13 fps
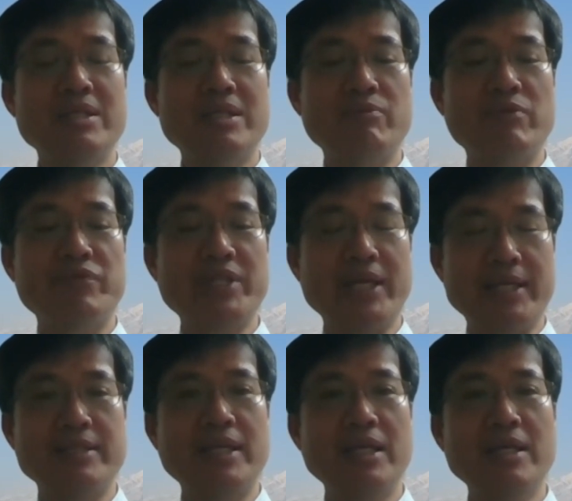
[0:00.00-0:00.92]
this type of
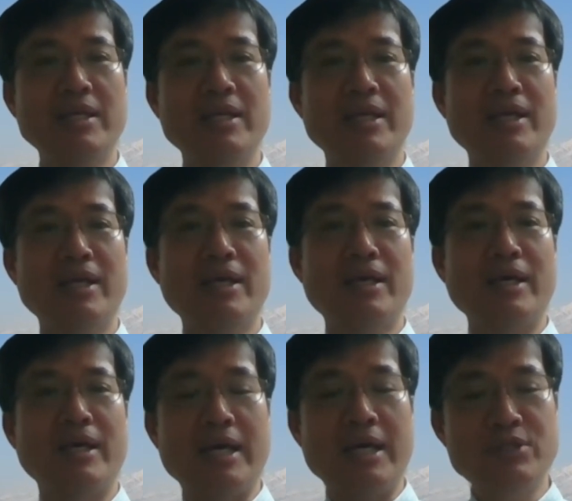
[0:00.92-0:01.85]
testing,
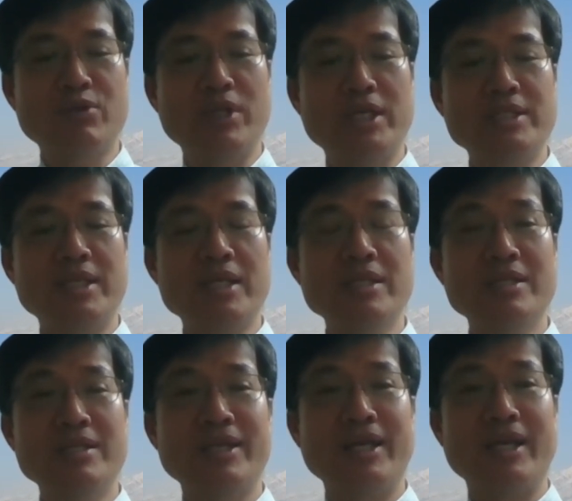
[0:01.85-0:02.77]

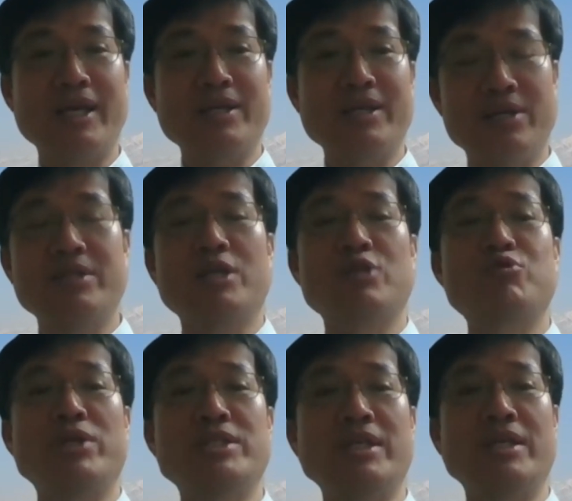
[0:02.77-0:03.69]
isolation, and contact
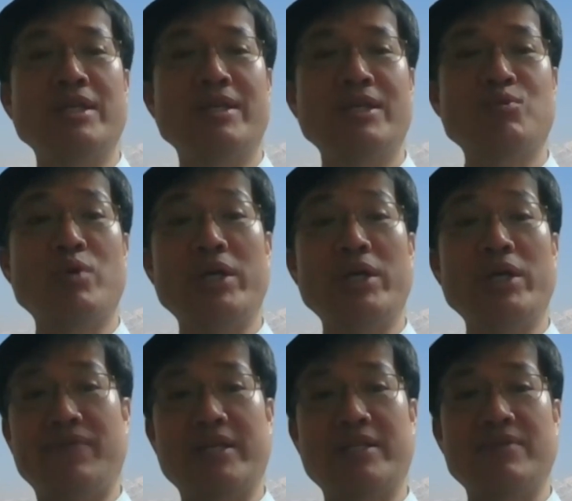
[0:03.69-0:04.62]
tracing is quite
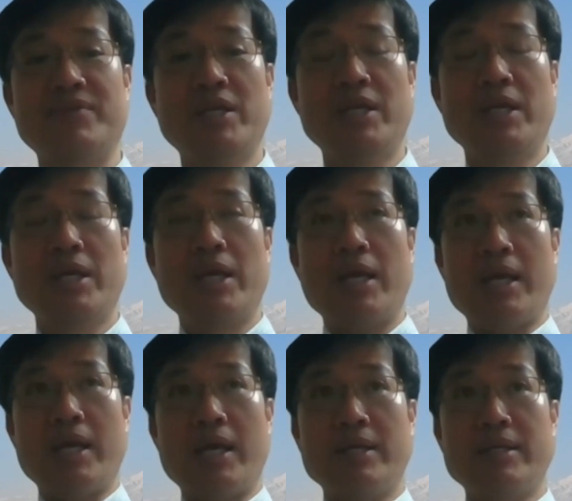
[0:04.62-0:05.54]
effective.
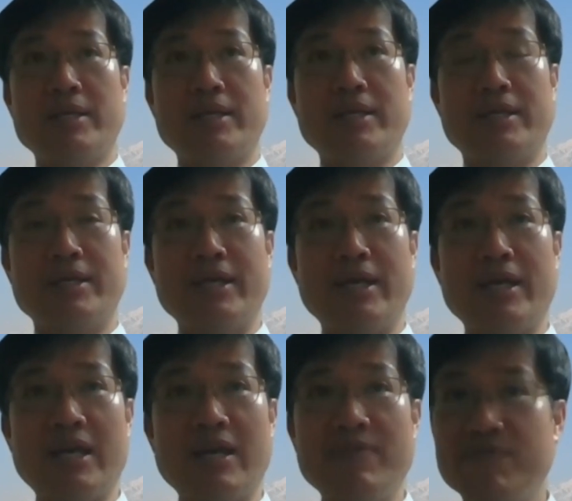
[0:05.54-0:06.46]
And
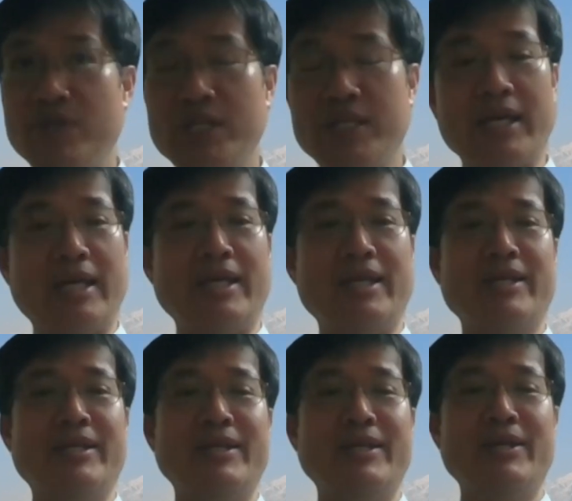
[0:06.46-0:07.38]
every day,
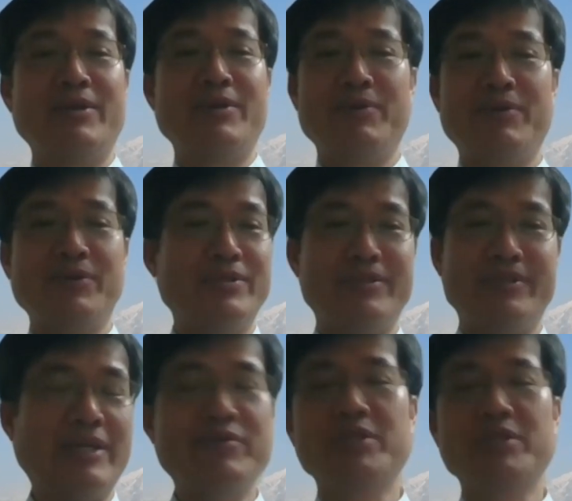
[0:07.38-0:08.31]

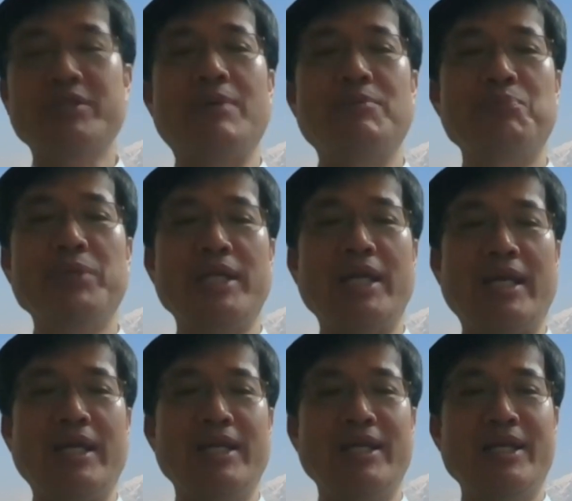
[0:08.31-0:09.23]
several times per
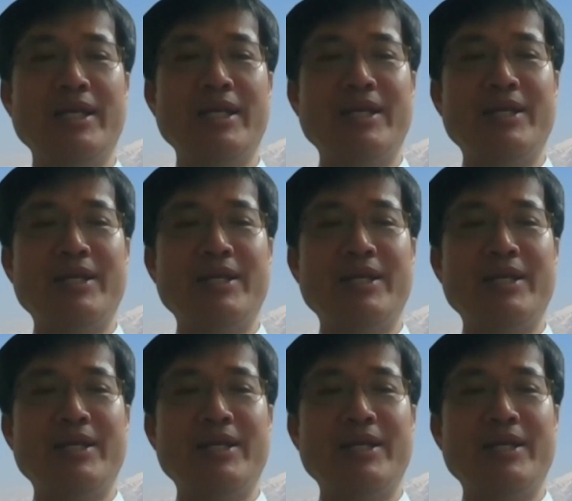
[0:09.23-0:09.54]
day,